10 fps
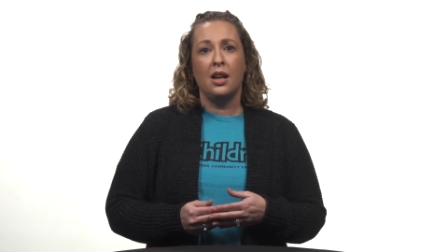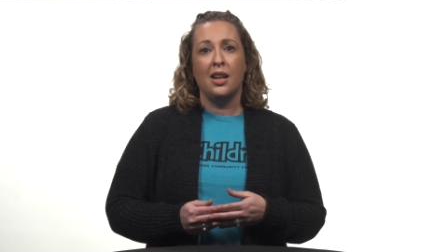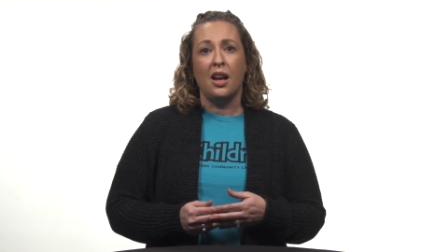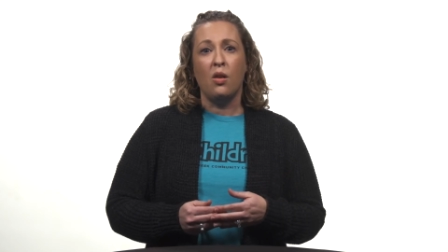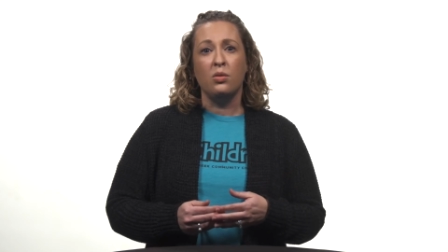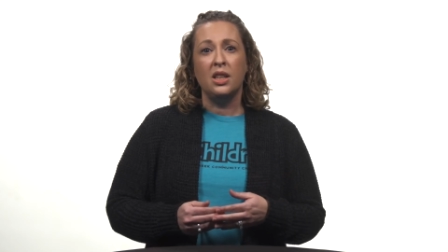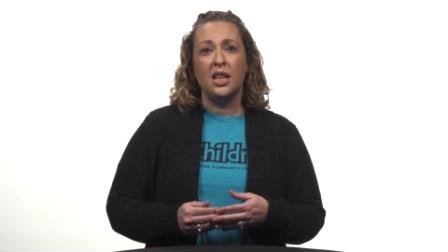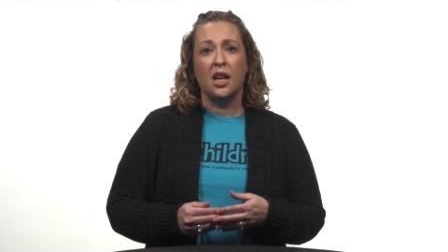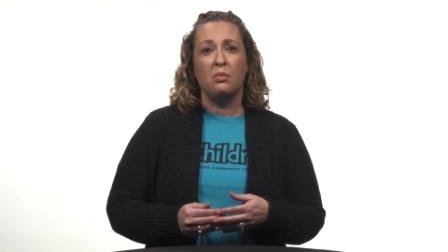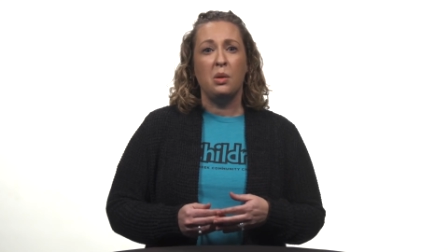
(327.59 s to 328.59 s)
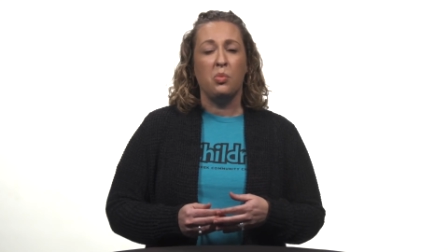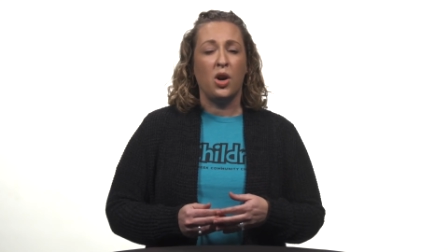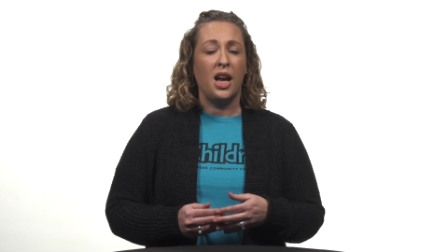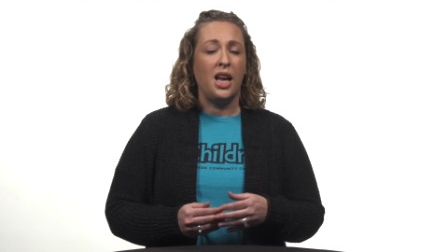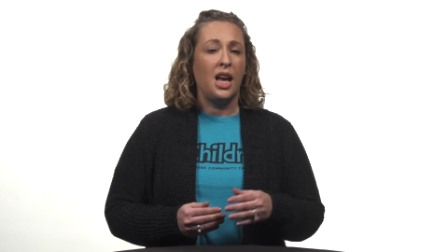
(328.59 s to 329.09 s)
Not only can we
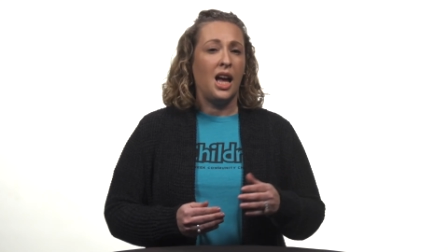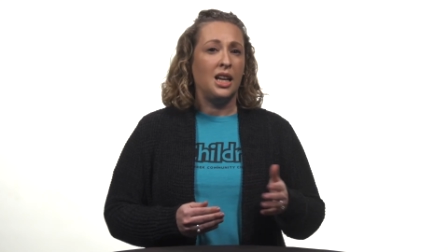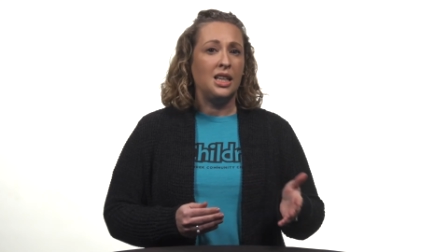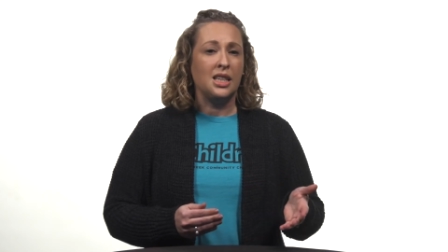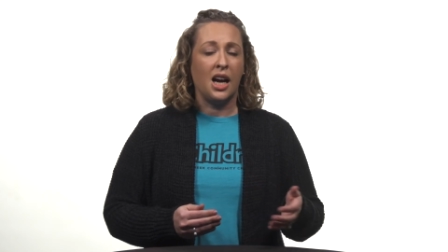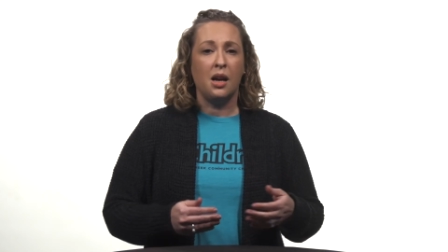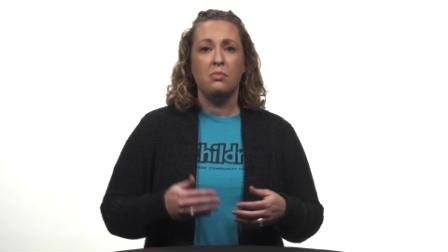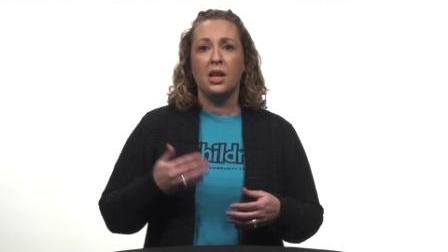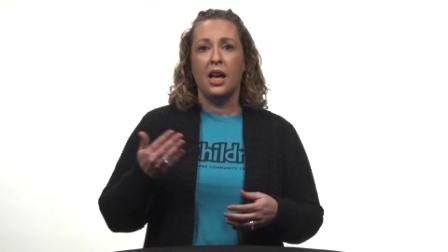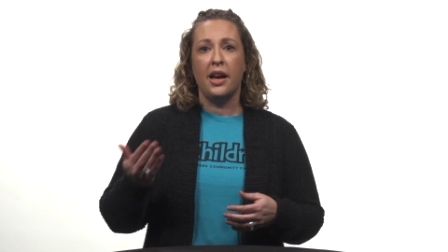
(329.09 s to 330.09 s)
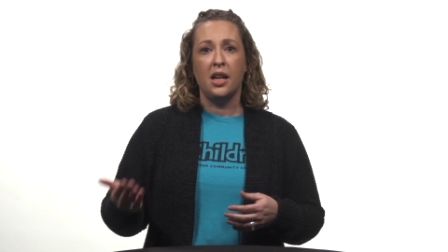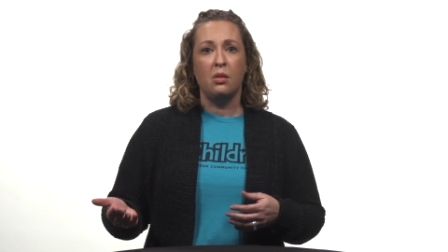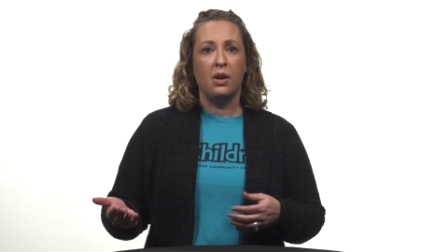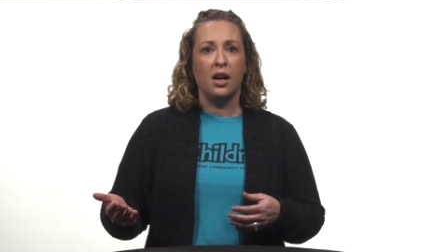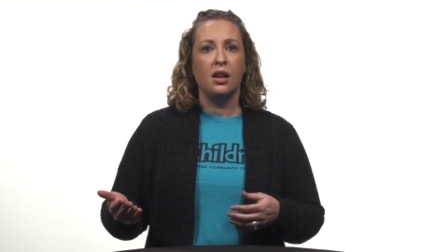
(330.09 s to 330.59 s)
pray anytime,
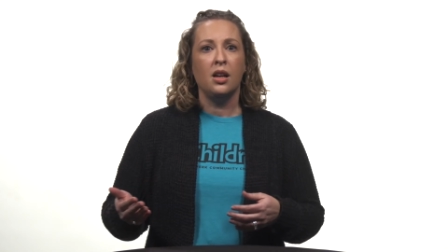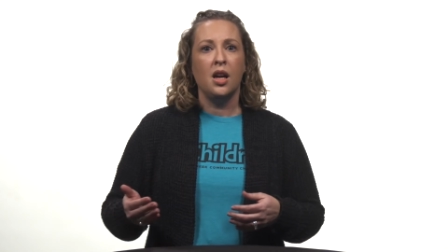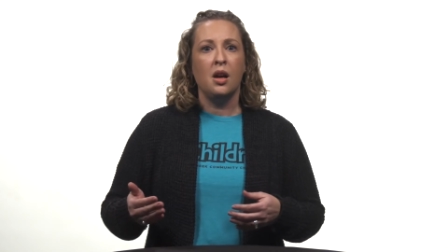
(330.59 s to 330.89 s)
anywhere,